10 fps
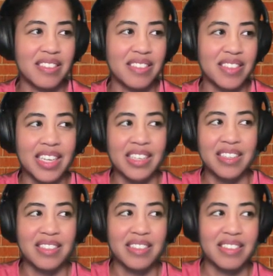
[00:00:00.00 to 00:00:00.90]

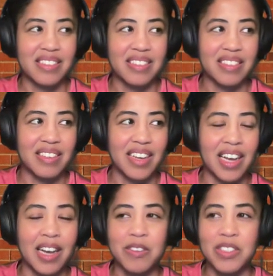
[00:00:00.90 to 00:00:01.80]
like,
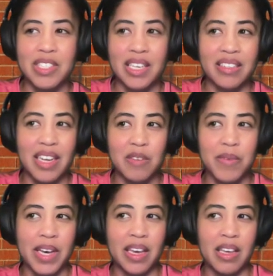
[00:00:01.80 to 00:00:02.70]
I was yelled at
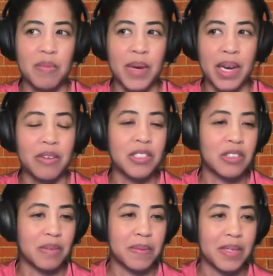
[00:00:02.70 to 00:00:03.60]
by a power
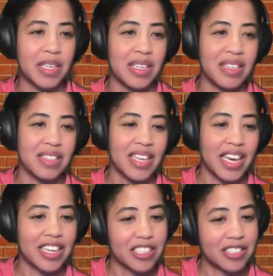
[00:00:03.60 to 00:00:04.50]
tripping
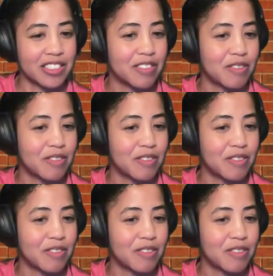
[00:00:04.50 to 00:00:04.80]
cashier.